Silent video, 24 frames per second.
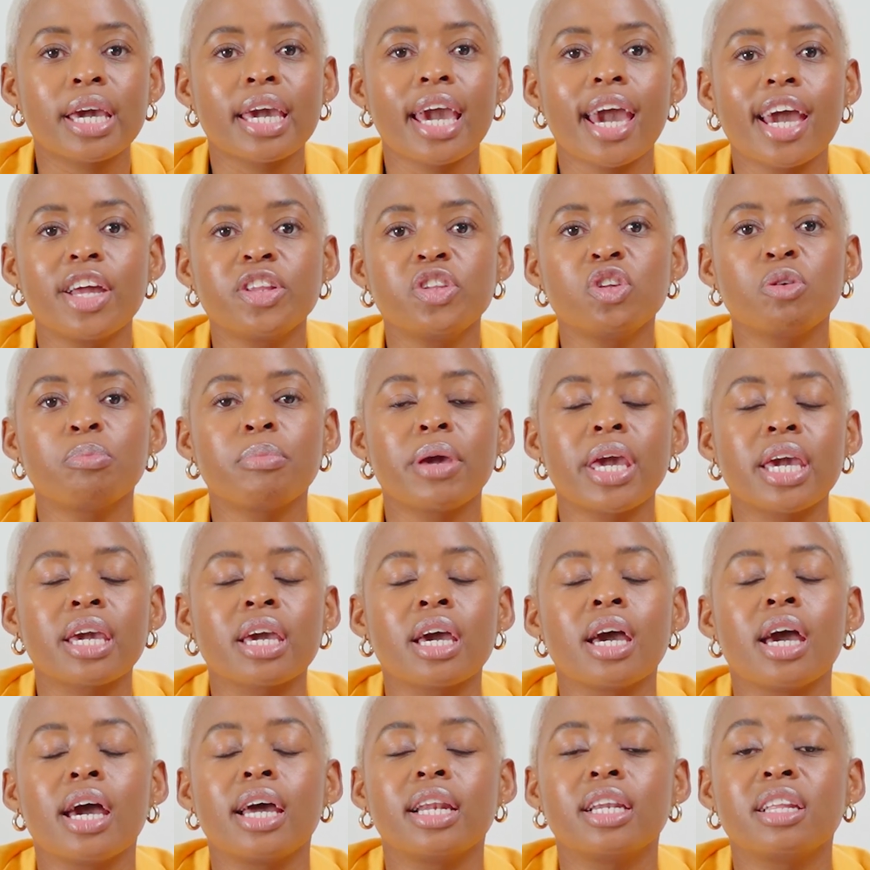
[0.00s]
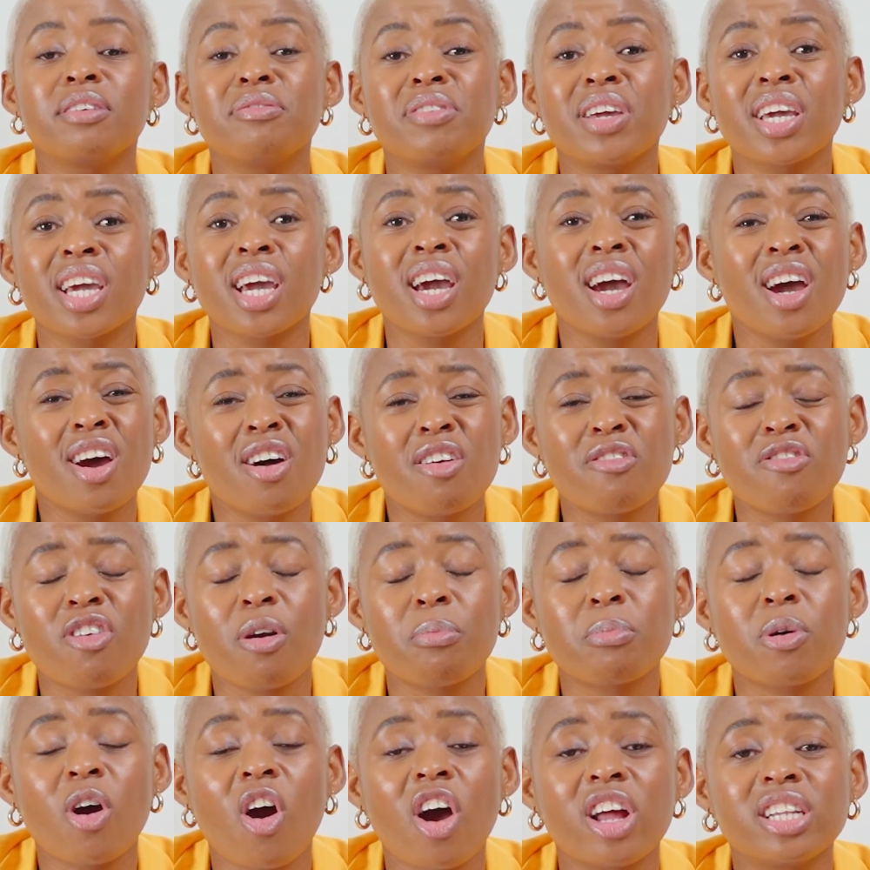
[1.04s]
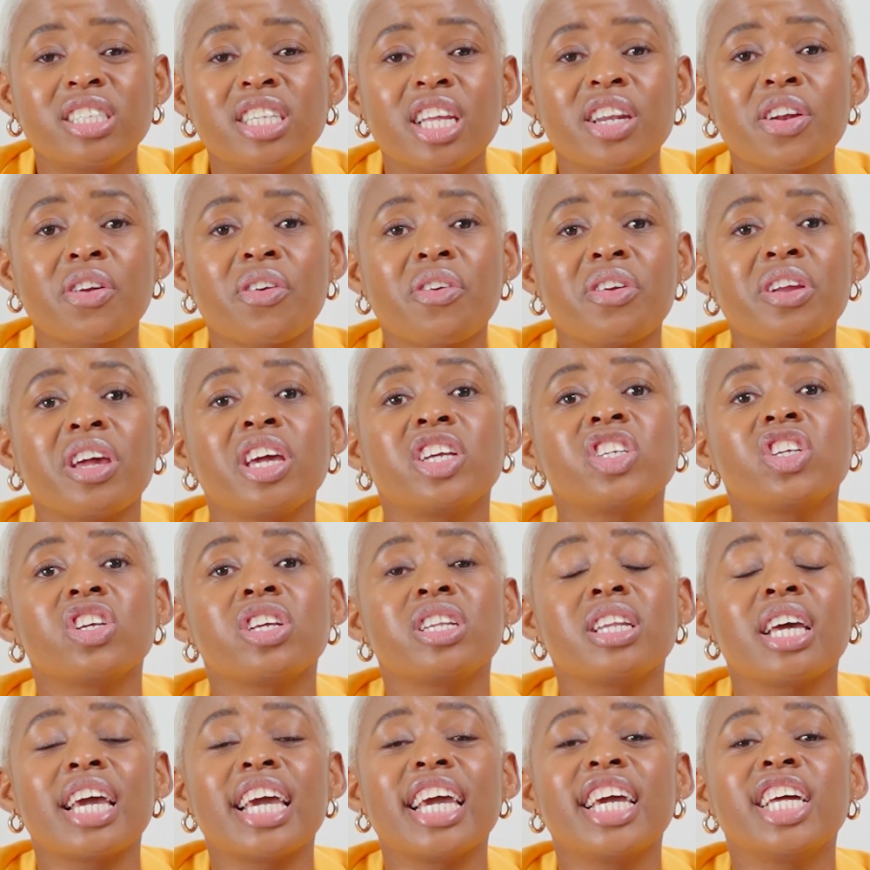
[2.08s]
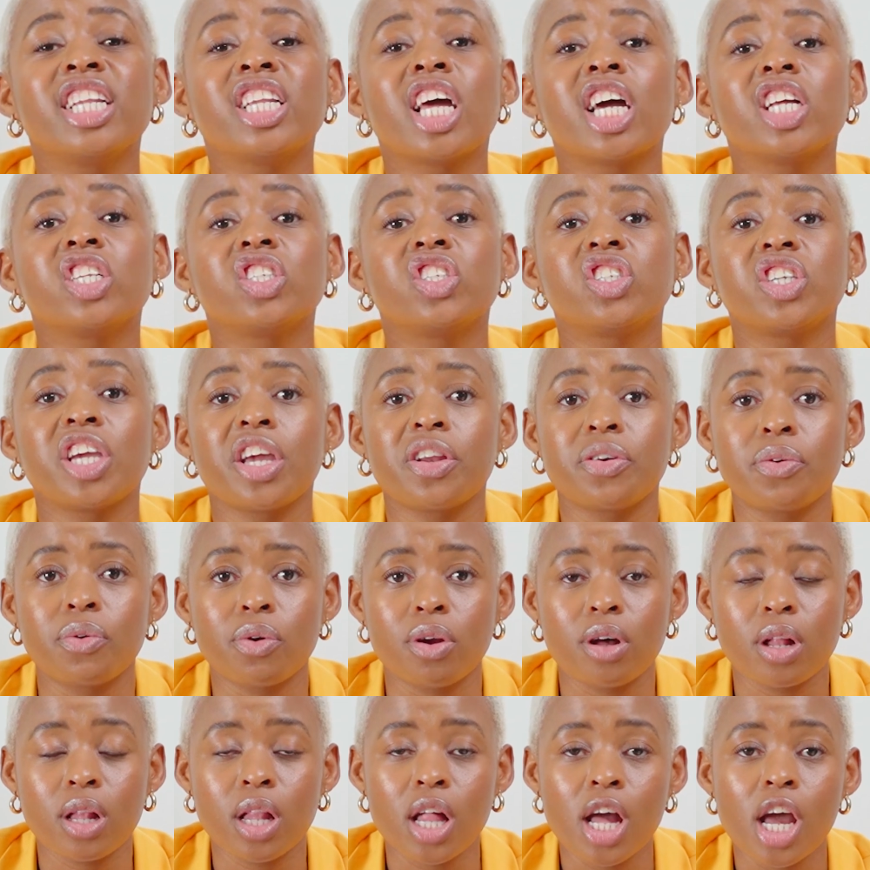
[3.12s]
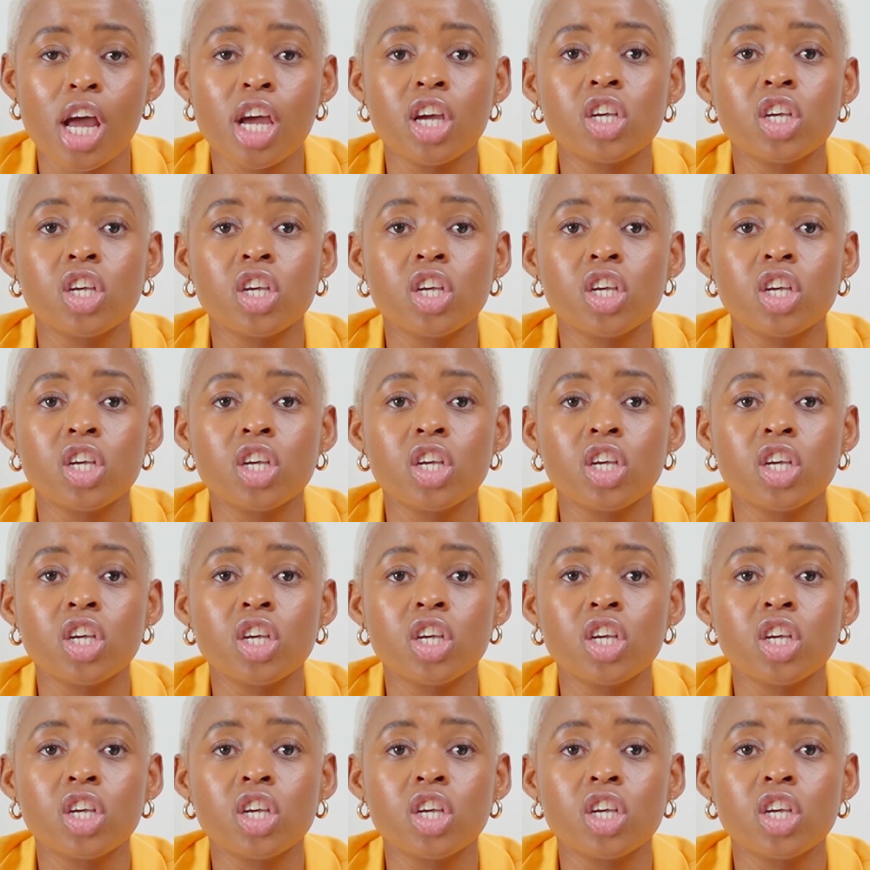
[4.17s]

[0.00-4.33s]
Can you make a living from content creation in general?